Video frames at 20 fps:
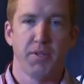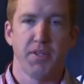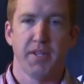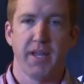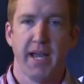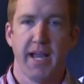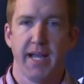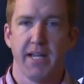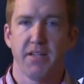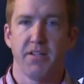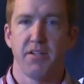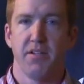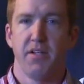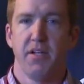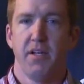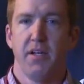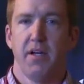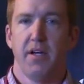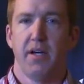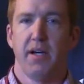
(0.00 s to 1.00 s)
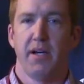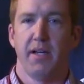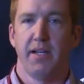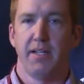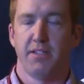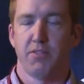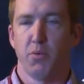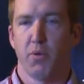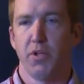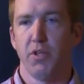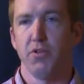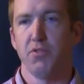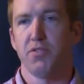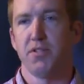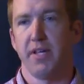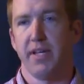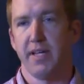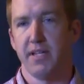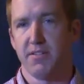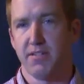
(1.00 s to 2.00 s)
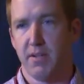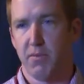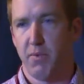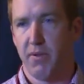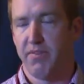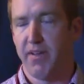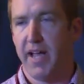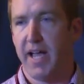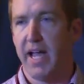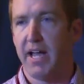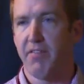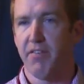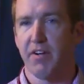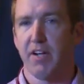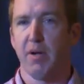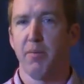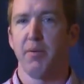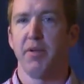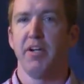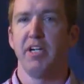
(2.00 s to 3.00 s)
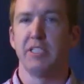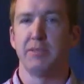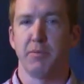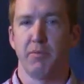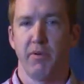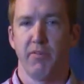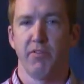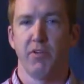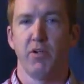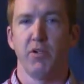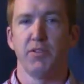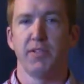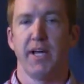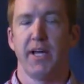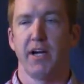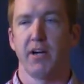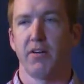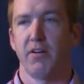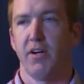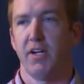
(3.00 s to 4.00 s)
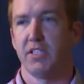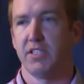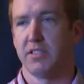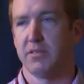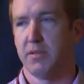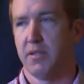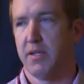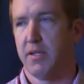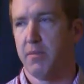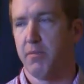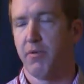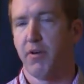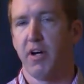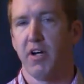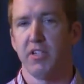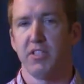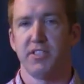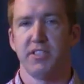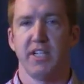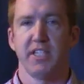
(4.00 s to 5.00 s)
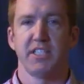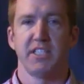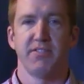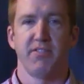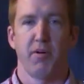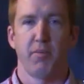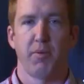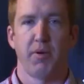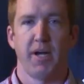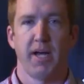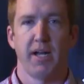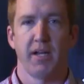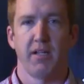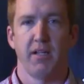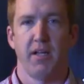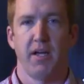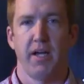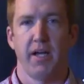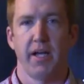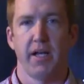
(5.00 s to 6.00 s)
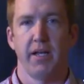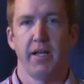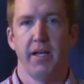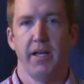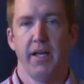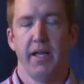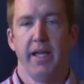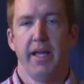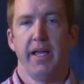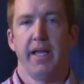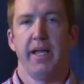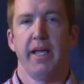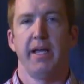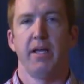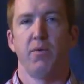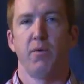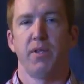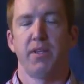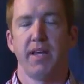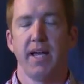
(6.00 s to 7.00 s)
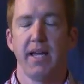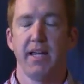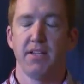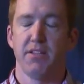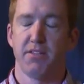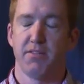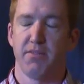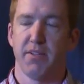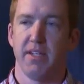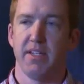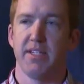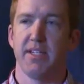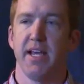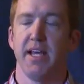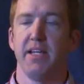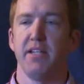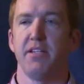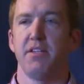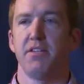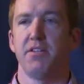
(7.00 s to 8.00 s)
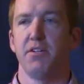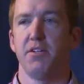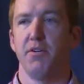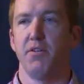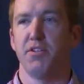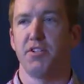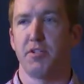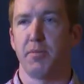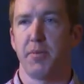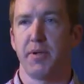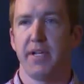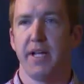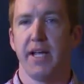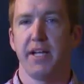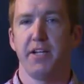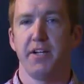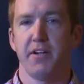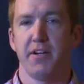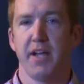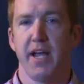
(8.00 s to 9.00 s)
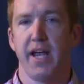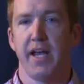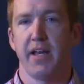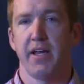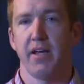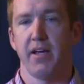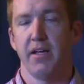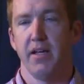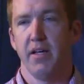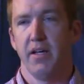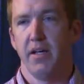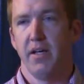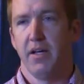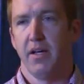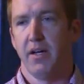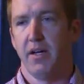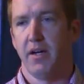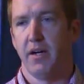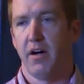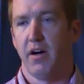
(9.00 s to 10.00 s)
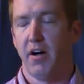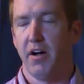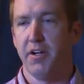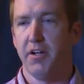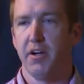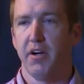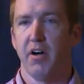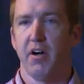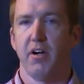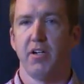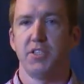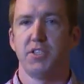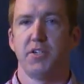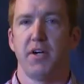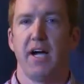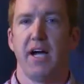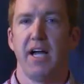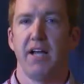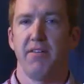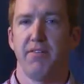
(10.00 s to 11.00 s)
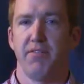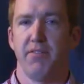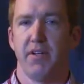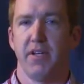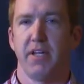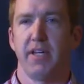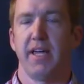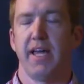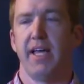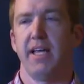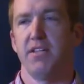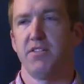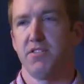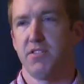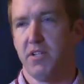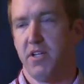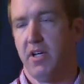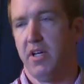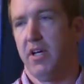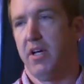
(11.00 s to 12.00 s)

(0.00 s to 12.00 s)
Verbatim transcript: with that. Uh, it's one of those things that we've had for a couple years, but we've rolled out across a uh, broader section of our product line. And what that is intended to do is to protect your data uh, on your hard drive in case